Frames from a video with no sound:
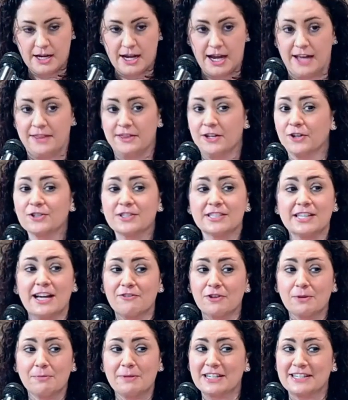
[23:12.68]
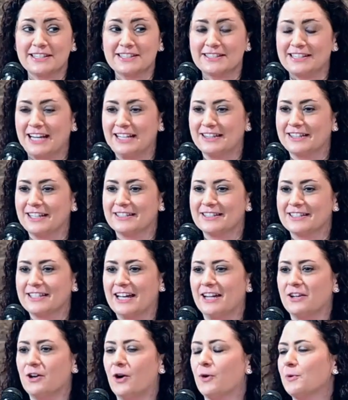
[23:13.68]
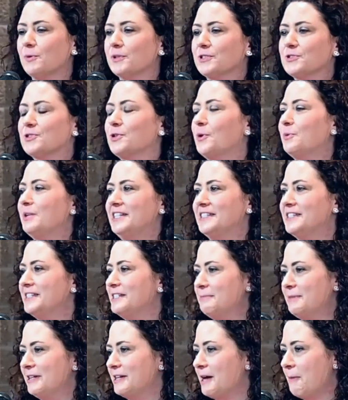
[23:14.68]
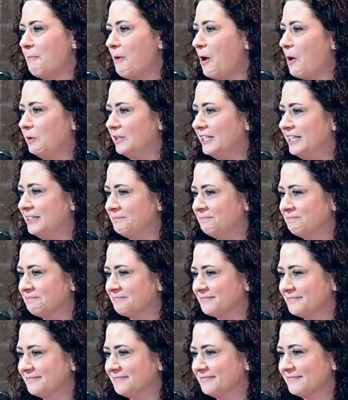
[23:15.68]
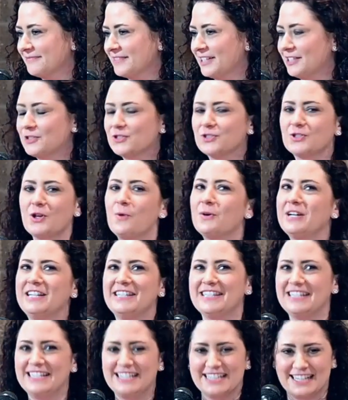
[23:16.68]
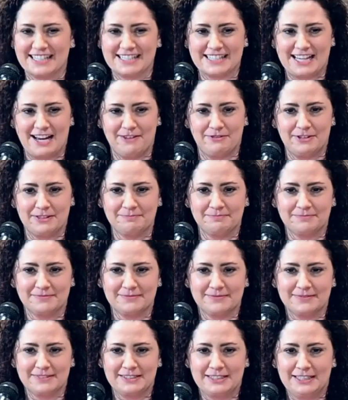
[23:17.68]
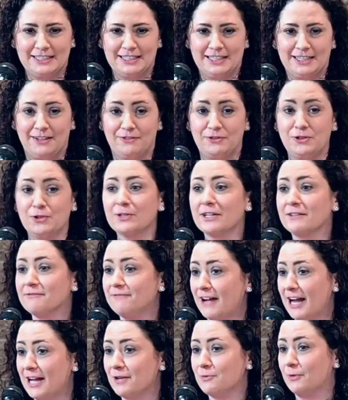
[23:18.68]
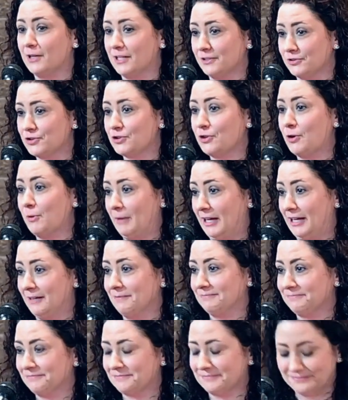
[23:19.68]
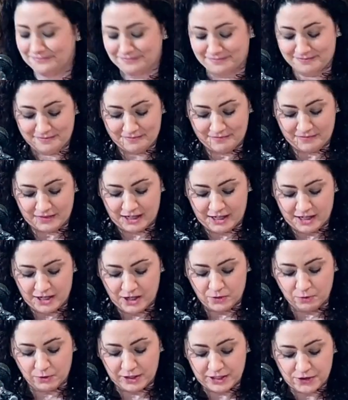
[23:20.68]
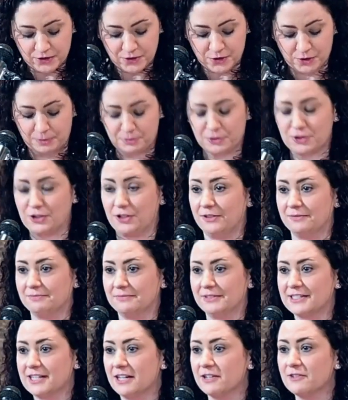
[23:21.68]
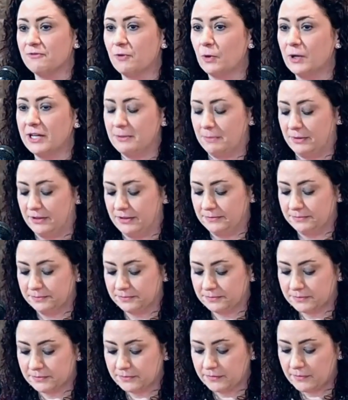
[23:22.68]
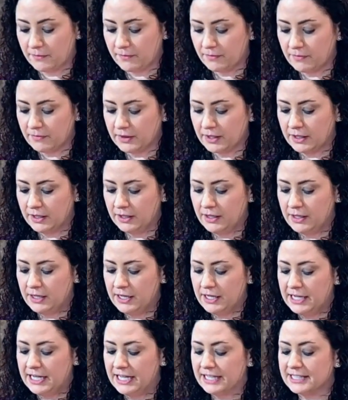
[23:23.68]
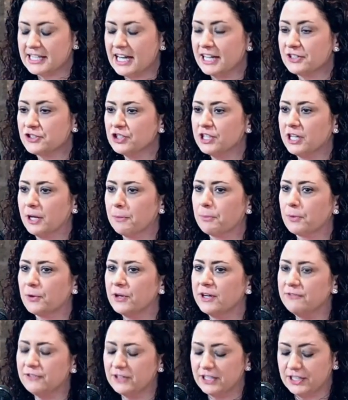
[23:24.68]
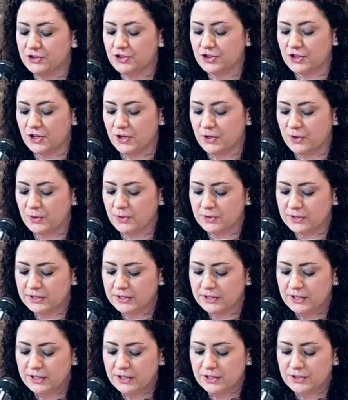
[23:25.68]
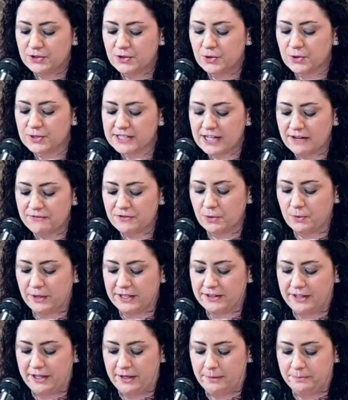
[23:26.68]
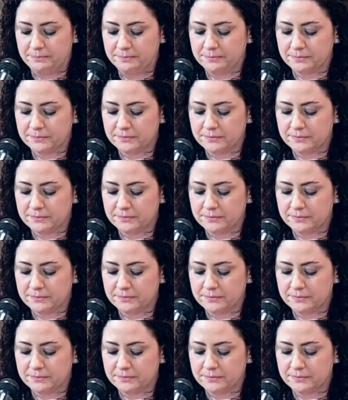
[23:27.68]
And there's never been a saint that said, "Oh, it was so easy to become holy. It's so easy to get to heaven. If you can find one, show me." Read the scripture. It's unavoidable. It's actually a privilege, though, to suffer with him.